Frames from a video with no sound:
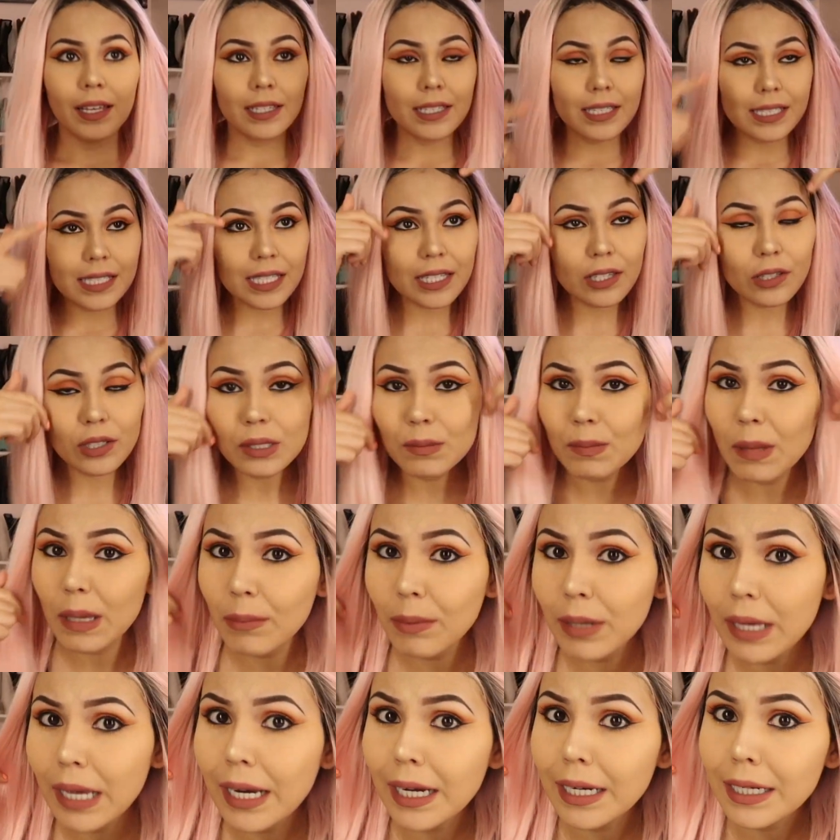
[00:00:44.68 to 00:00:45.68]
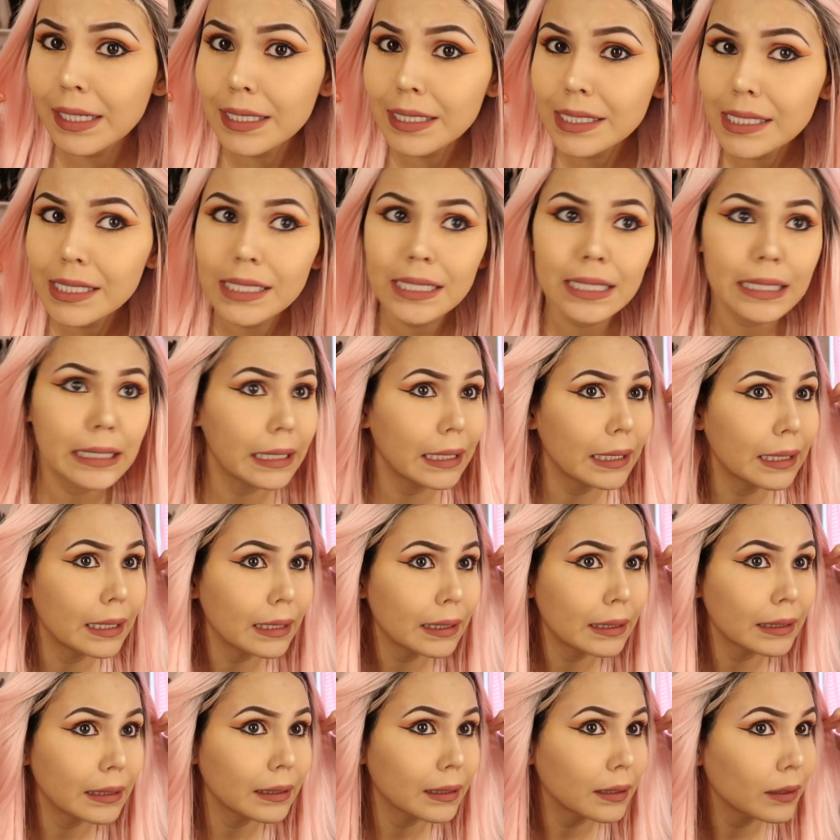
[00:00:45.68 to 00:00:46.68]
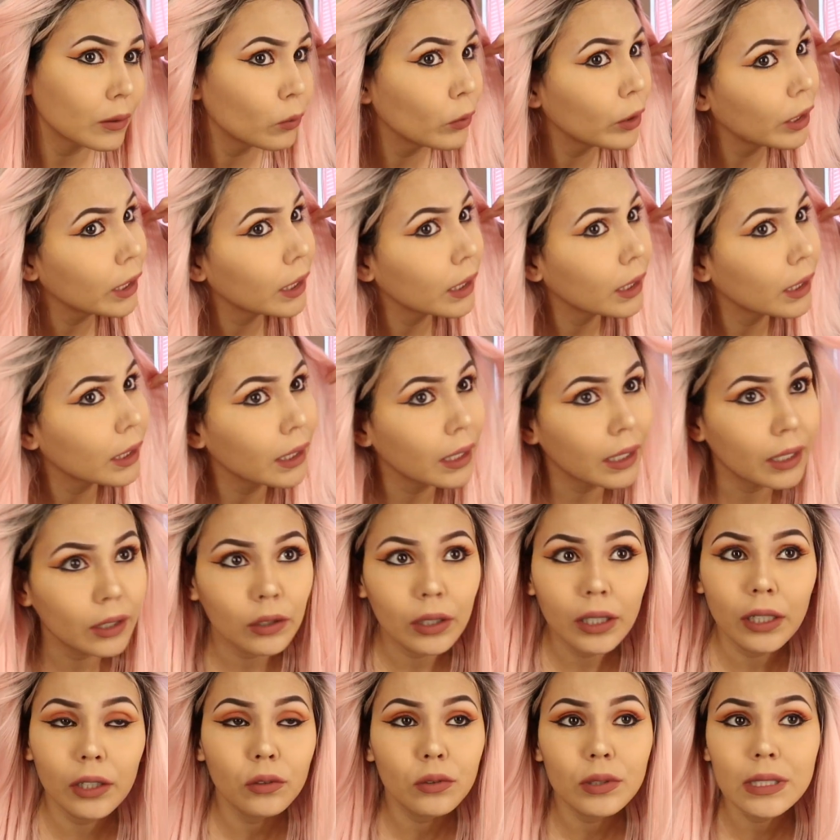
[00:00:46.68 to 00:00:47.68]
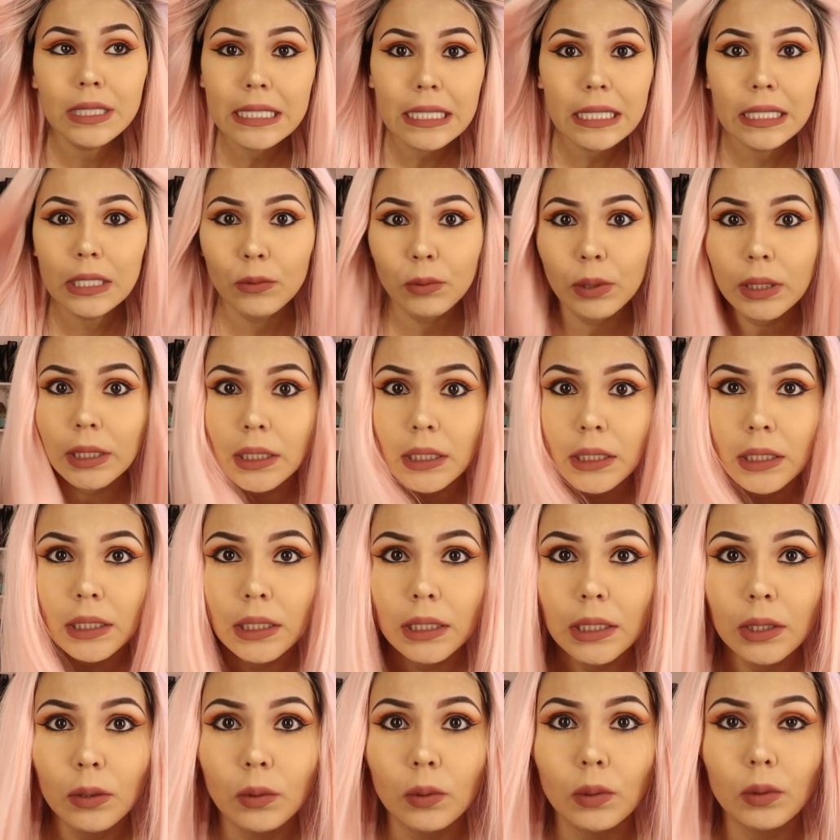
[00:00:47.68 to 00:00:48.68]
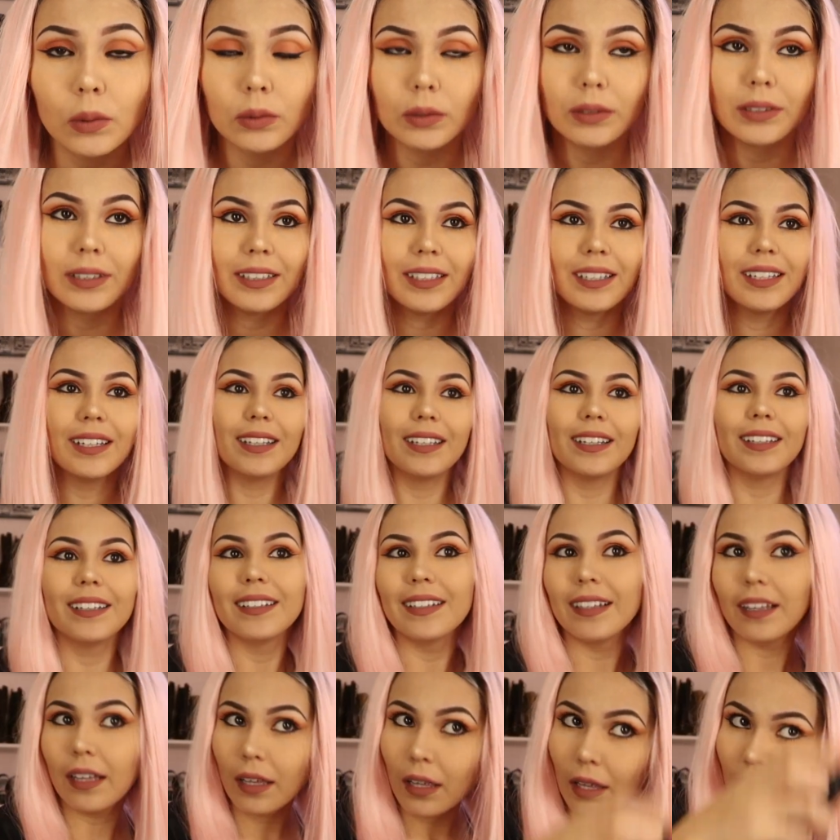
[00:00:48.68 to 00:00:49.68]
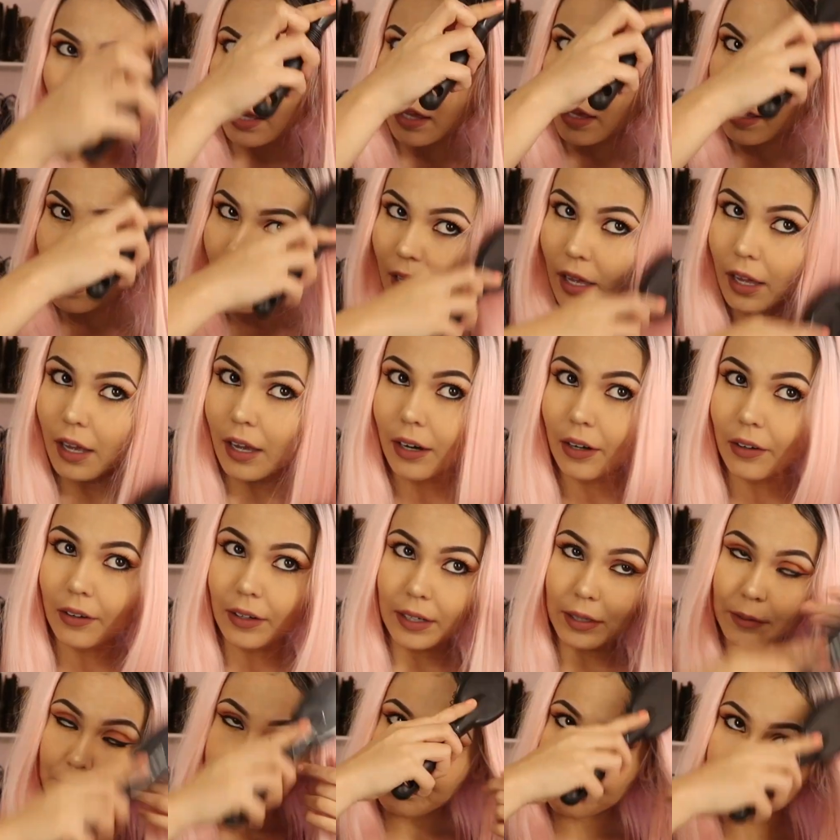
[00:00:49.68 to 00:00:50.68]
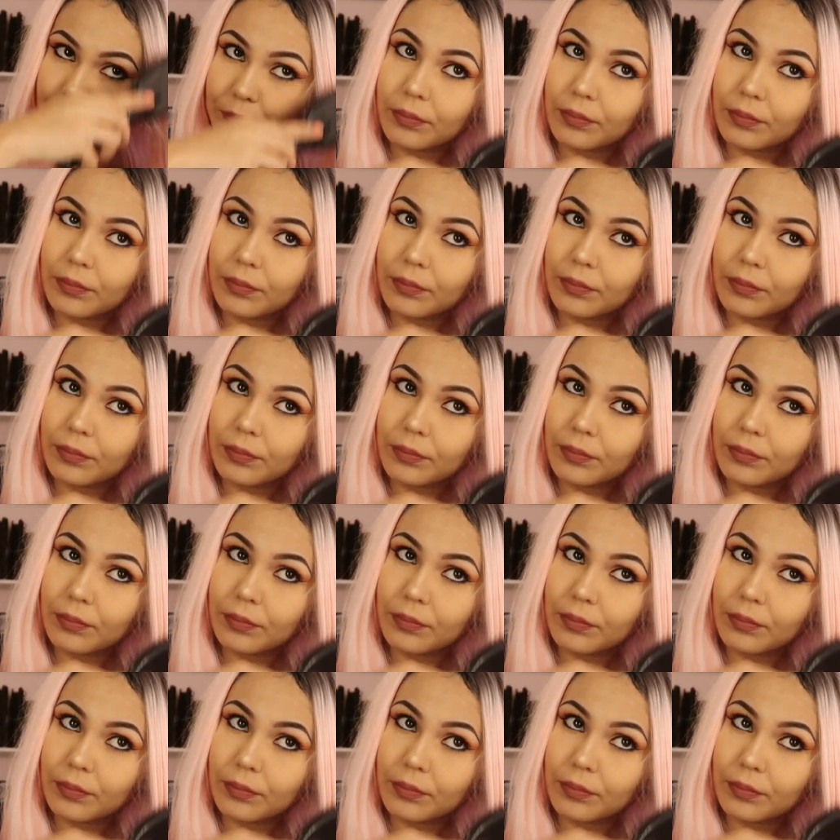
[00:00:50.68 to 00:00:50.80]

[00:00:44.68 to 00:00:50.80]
You see those baby hairs? Yeah. Where? I don't see any wig. Alright.